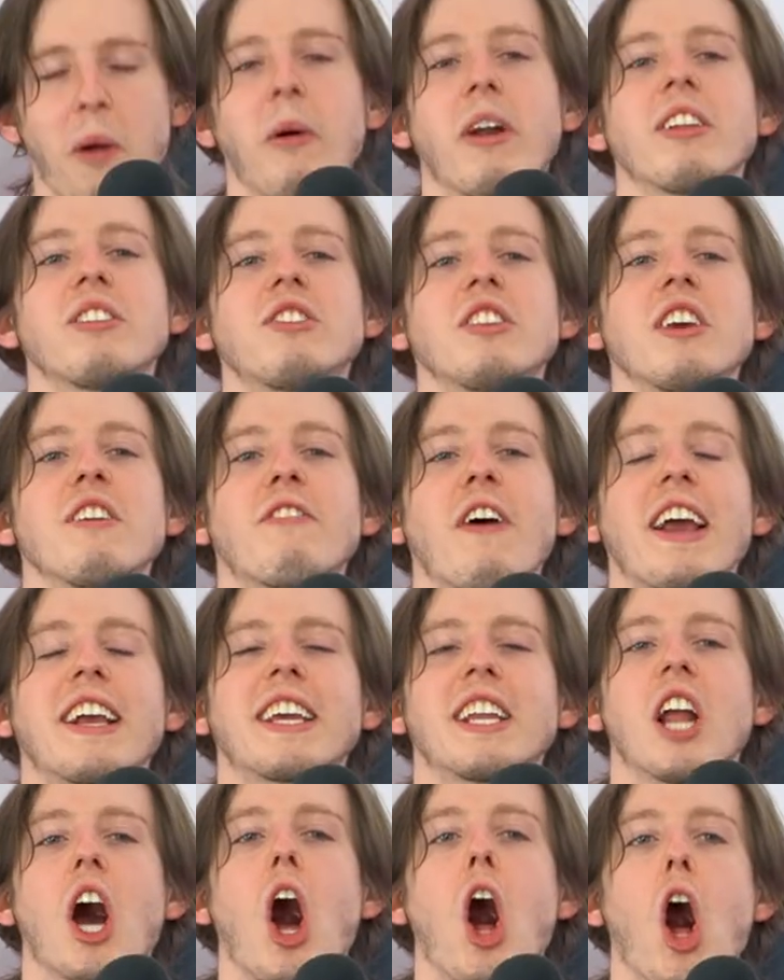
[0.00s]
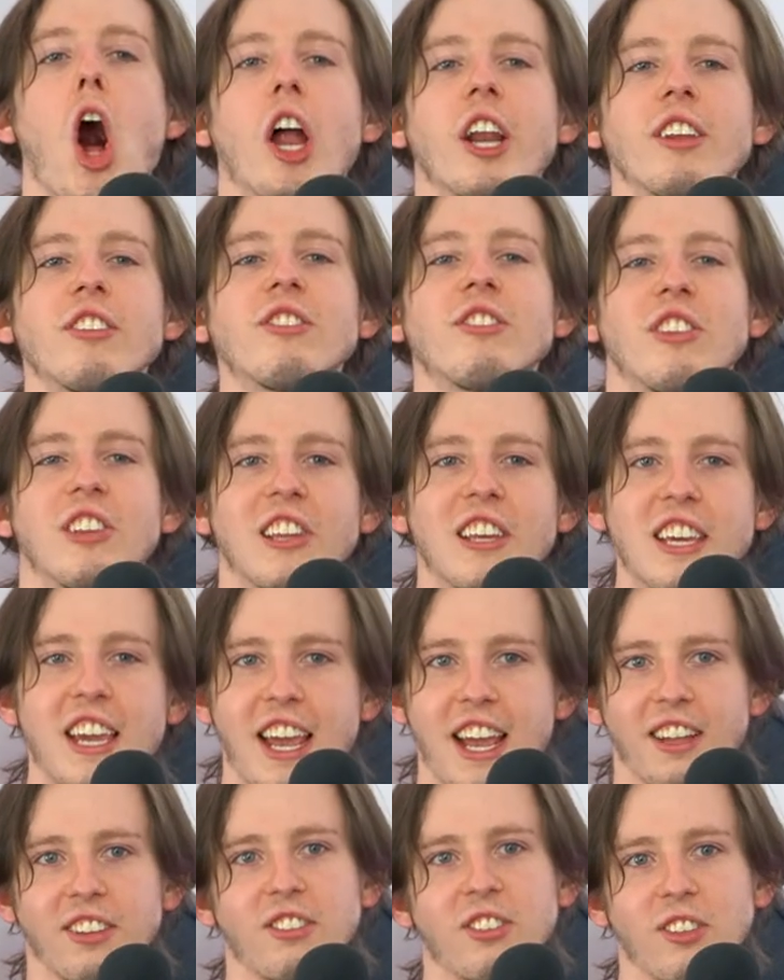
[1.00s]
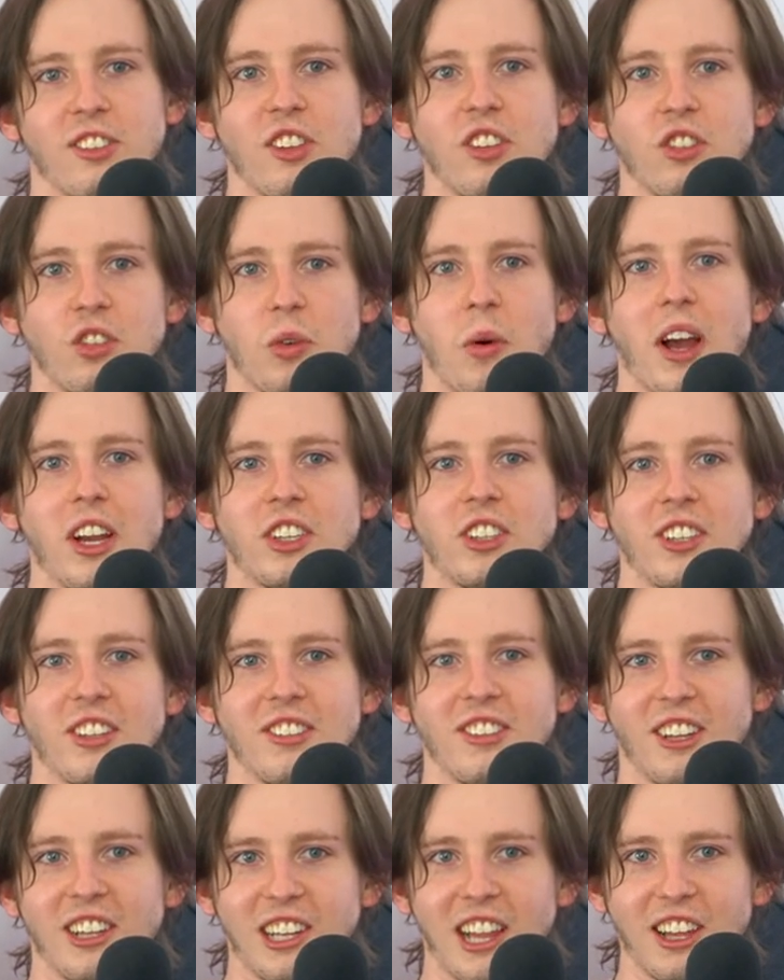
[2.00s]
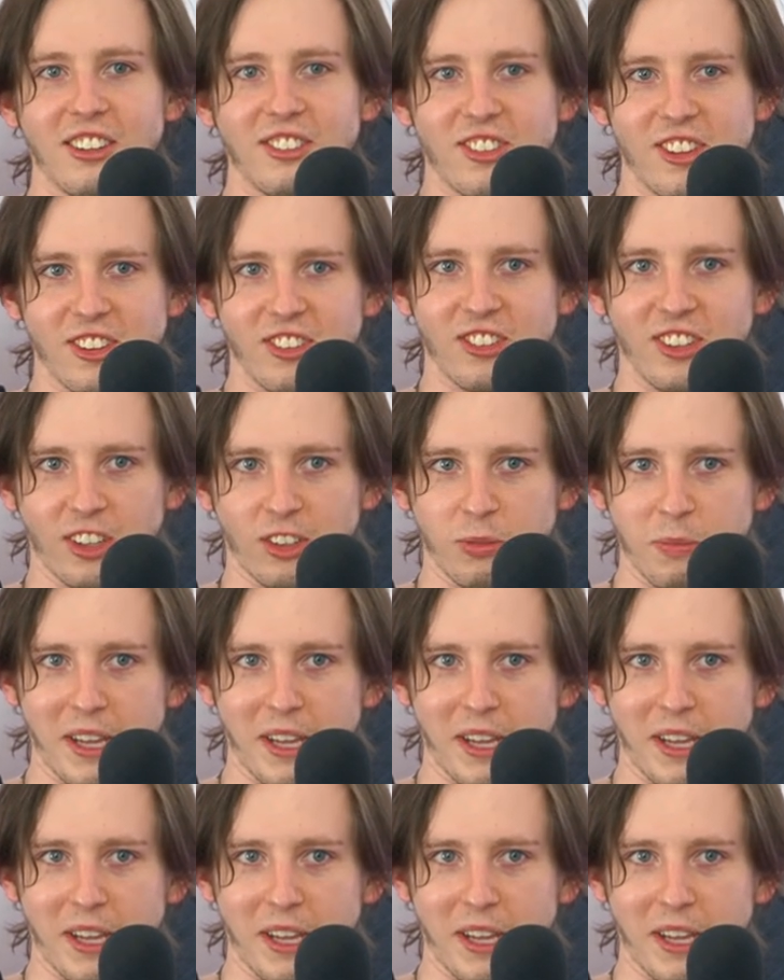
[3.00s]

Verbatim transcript: want to see if I can honestly answer these questions in less than six